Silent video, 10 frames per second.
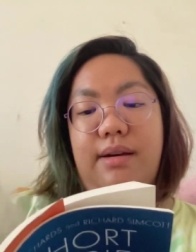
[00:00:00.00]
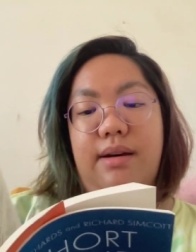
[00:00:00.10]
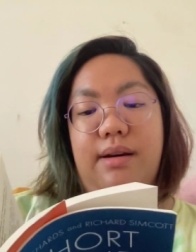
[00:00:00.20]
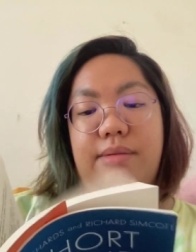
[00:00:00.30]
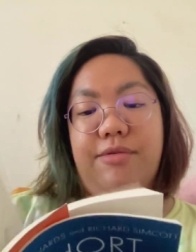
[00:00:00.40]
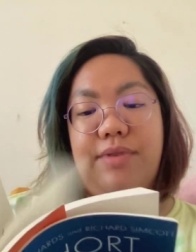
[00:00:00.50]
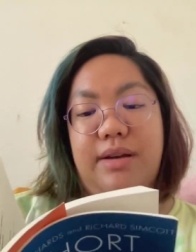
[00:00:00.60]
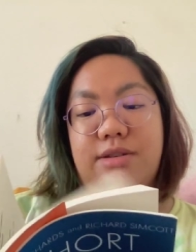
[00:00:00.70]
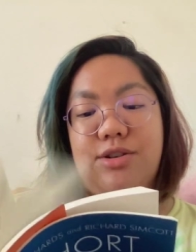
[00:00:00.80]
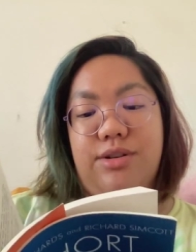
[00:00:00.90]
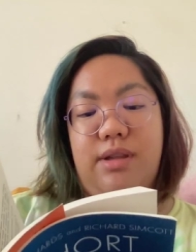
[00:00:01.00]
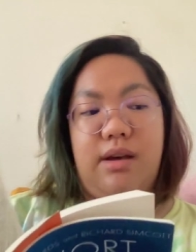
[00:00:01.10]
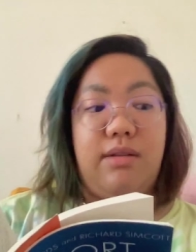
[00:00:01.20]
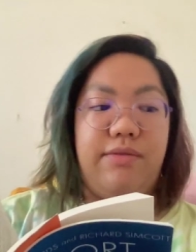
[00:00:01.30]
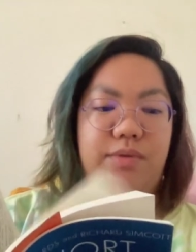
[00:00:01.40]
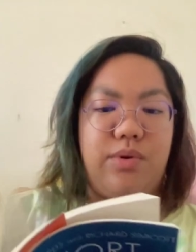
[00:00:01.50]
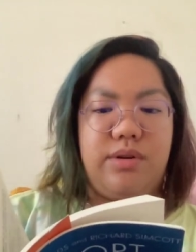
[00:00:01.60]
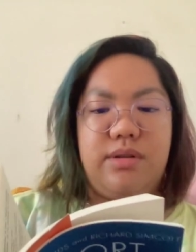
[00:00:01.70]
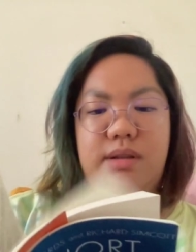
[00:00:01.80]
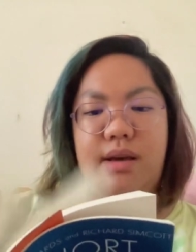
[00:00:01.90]
faster than, of
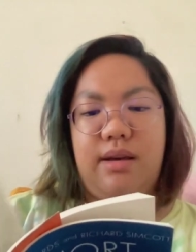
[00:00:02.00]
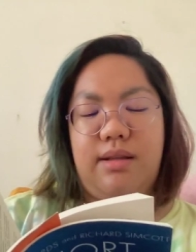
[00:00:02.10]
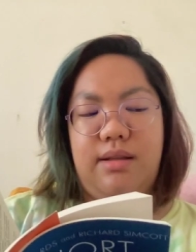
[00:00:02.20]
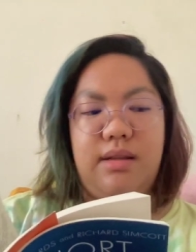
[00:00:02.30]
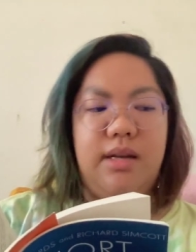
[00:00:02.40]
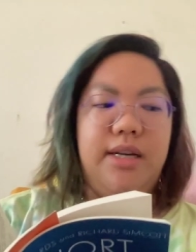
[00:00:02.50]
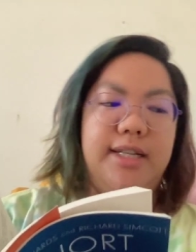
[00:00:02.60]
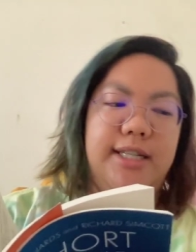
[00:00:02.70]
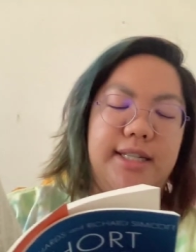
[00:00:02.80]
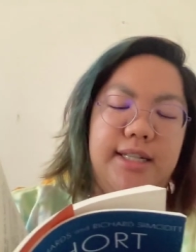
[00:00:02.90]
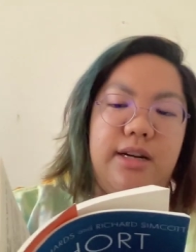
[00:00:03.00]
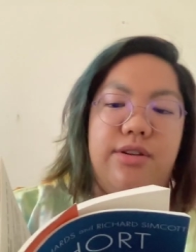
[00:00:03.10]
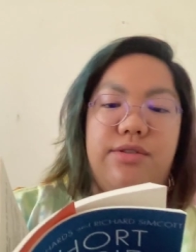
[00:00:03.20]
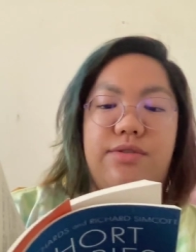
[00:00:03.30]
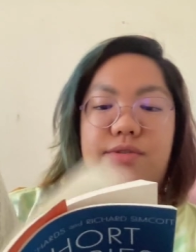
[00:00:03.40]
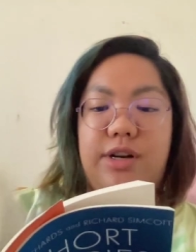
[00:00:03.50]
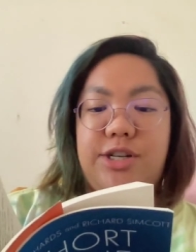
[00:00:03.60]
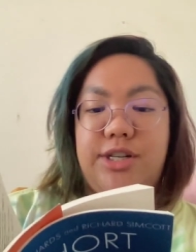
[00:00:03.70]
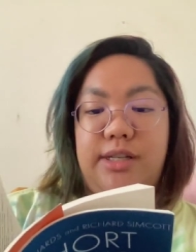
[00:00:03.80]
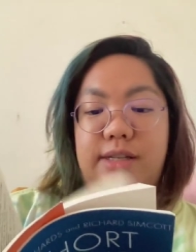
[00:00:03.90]
course, than
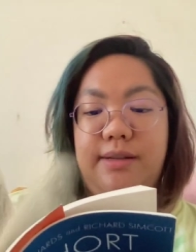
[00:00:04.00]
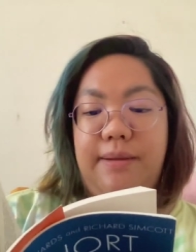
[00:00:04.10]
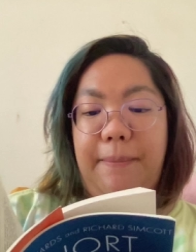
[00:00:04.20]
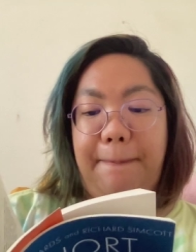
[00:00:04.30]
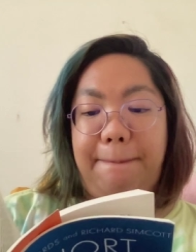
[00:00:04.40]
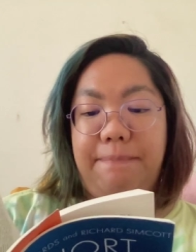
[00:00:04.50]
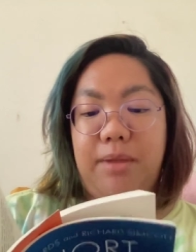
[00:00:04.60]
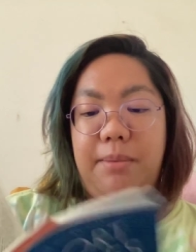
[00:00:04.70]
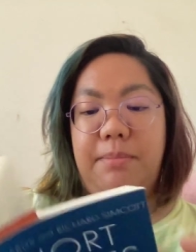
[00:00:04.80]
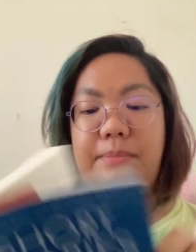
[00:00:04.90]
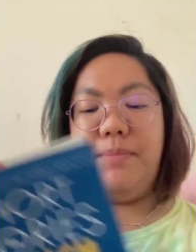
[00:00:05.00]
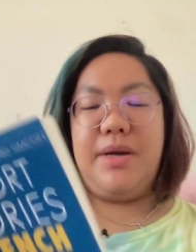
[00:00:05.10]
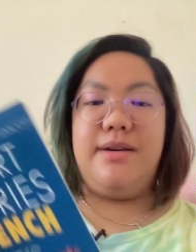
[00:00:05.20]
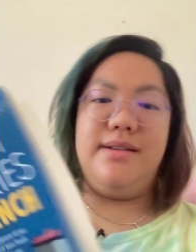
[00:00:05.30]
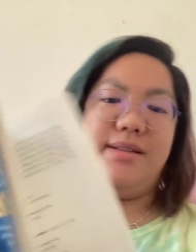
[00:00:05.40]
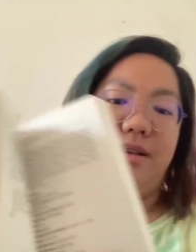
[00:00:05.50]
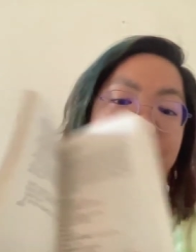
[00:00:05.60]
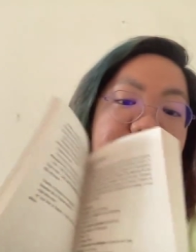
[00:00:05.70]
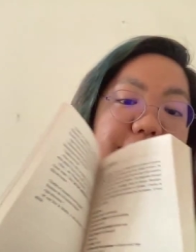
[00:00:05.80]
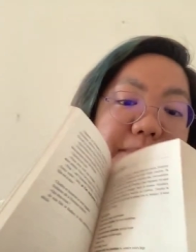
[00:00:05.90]
Russian, because
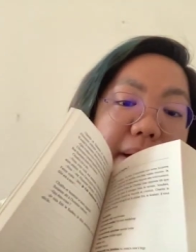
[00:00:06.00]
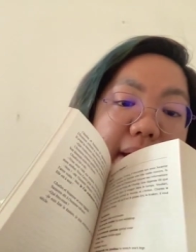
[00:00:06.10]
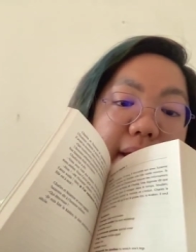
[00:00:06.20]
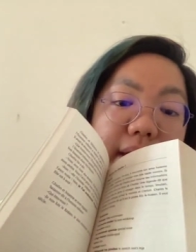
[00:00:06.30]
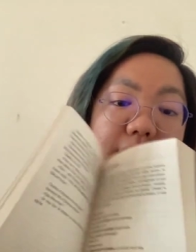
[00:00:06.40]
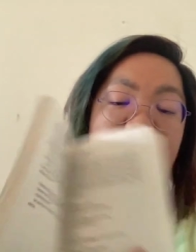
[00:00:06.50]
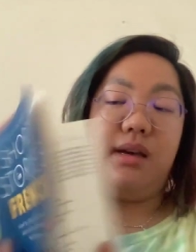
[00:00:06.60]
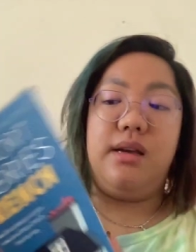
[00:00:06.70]
of my